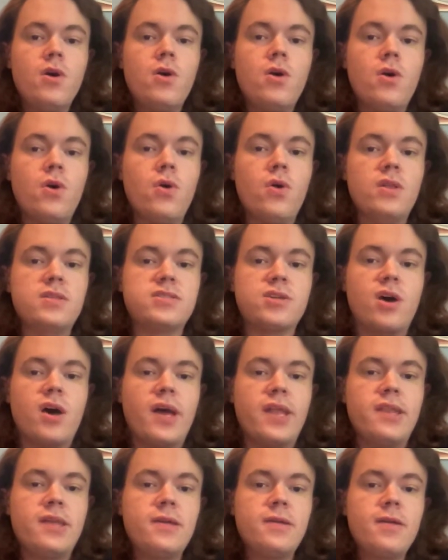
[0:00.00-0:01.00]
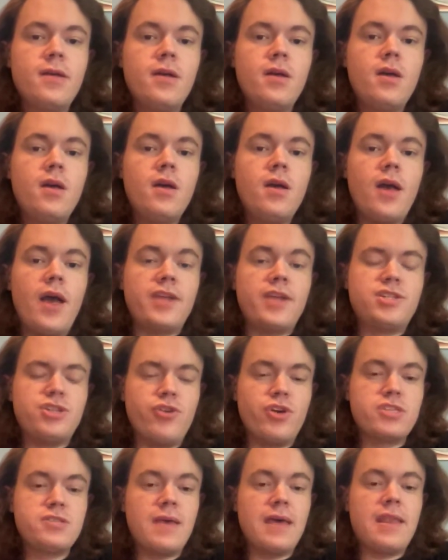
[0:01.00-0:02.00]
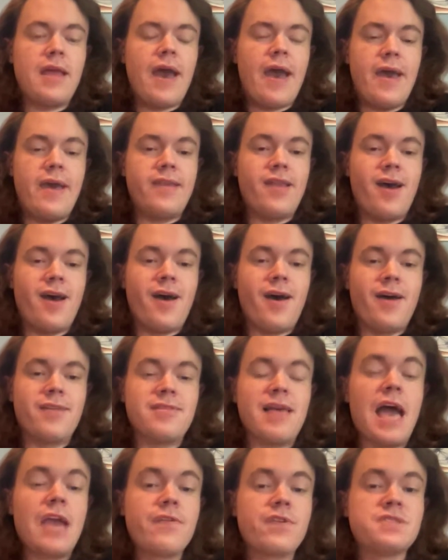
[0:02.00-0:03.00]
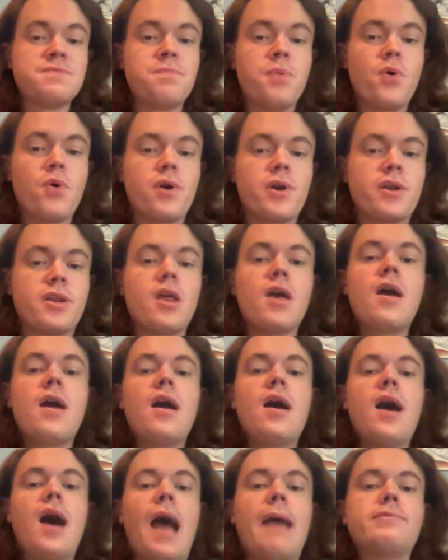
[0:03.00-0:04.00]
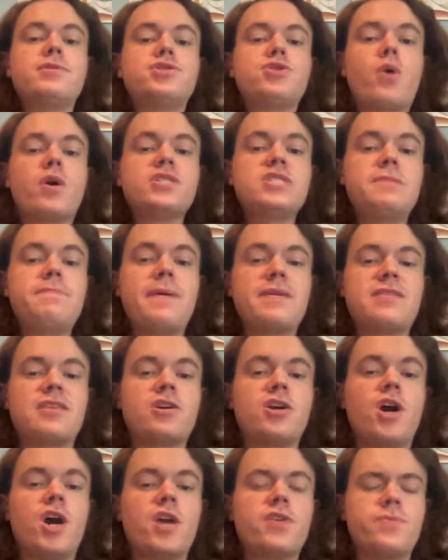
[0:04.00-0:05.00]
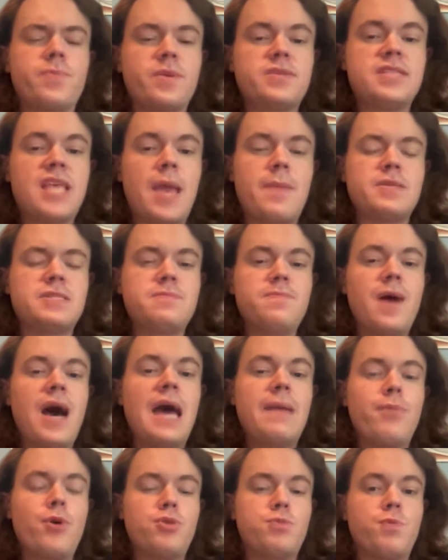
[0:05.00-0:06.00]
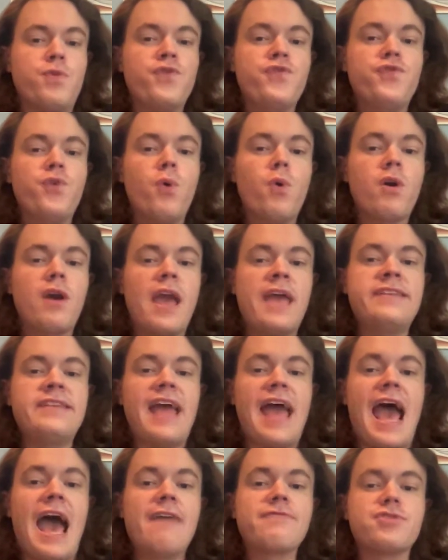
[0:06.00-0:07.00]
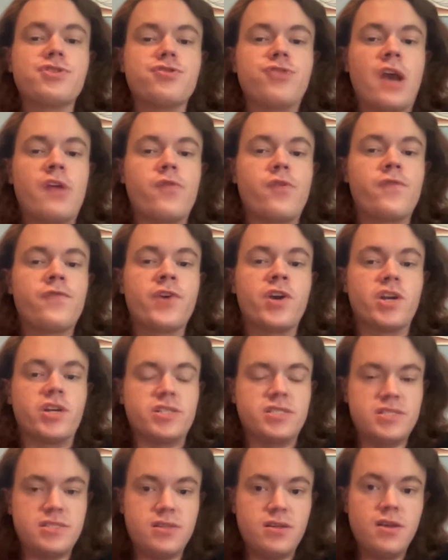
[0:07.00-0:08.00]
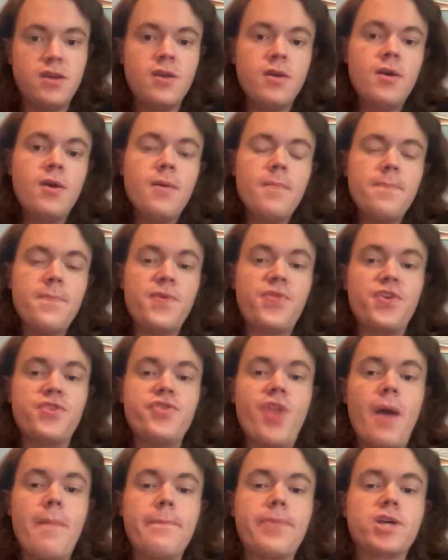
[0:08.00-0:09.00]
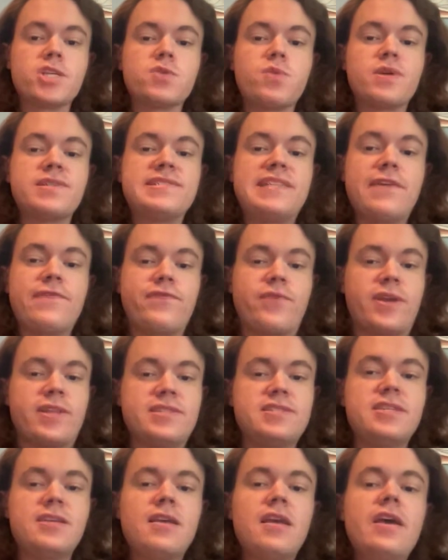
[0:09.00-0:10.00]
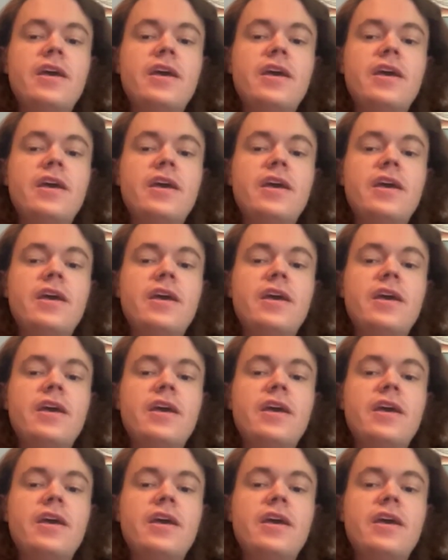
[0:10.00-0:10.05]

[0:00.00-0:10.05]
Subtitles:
Hold on. And she looks at Lyra's board. I'm sure she picked the card from the same spot both before and after I reversed, but the numbers were different.